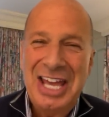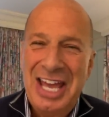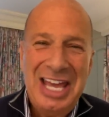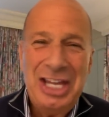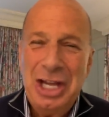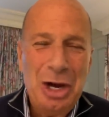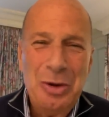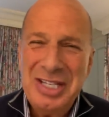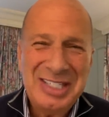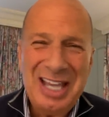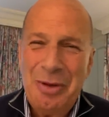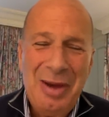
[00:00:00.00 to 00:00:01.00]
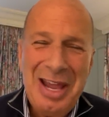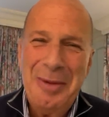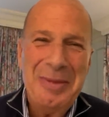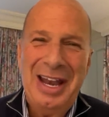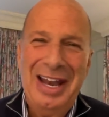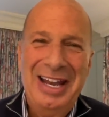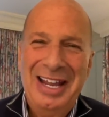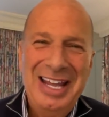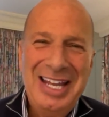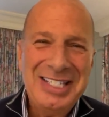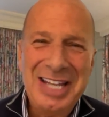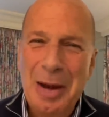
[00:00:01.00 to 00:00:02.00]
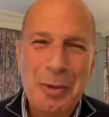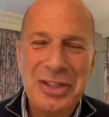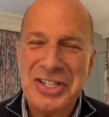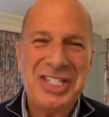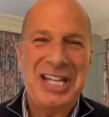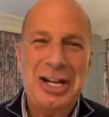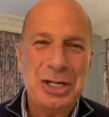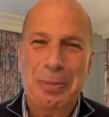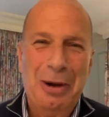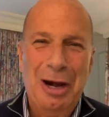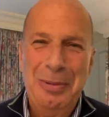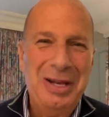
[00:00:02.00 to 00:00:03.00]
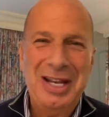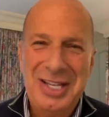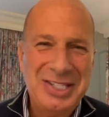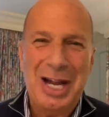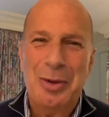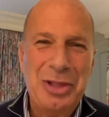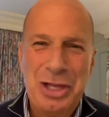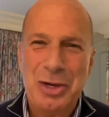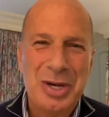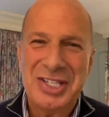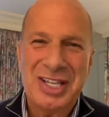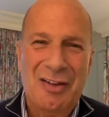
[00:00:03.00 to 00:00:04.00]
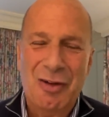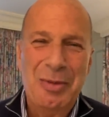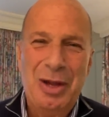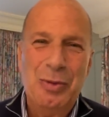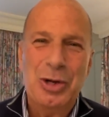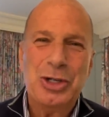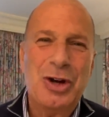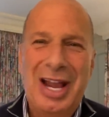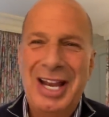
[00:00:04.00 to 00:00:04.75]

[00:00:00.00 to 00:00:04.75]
you know, he said, Wait a minute. He's not with the State Department. He's not with the U.S. government. We're trying to